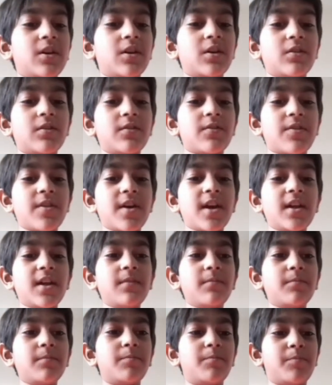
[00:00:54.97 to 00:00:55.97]

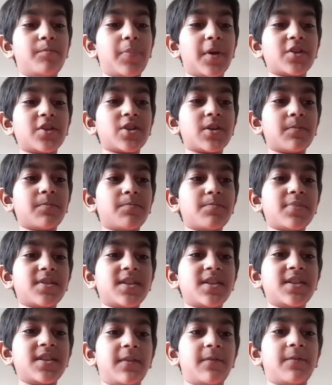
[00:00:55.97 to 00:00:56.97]
Then bishop
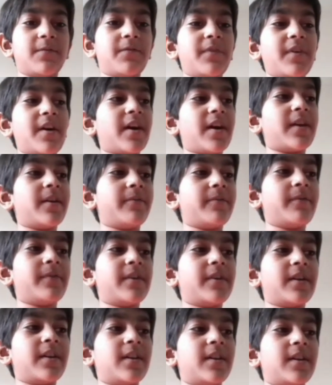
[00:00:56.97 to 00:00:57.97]
c5,
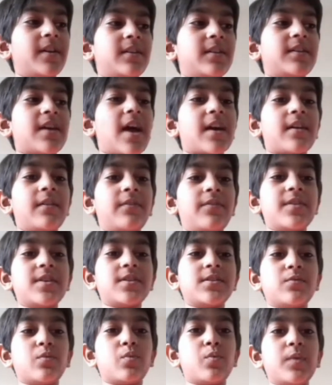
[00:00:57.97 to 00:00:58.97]
attacking
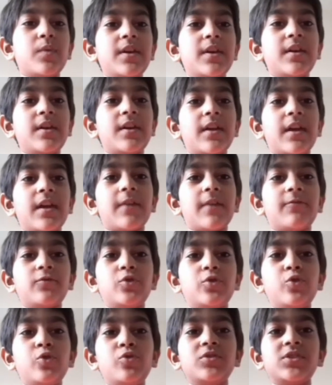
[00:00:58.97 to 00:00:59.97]
this weak
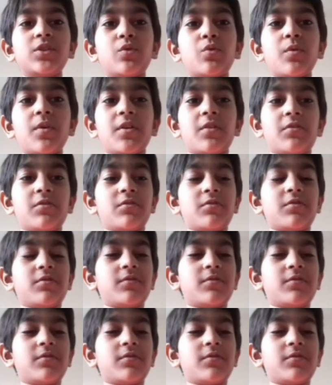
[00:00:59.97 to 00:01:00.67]
f2 square.